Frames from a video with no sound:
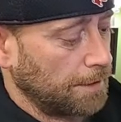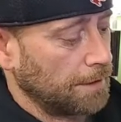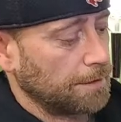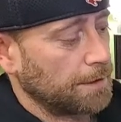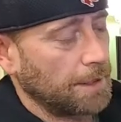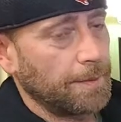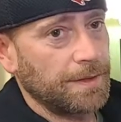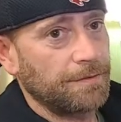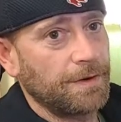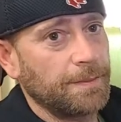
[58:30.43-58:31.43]
Yeah. See, I'm
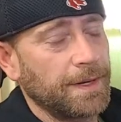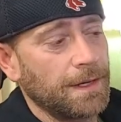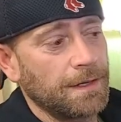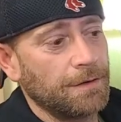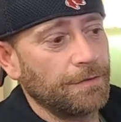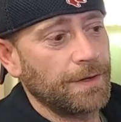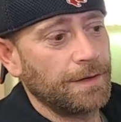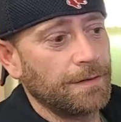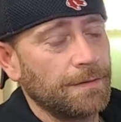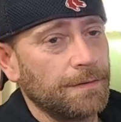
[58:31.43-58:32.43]
at the very beginning of your video.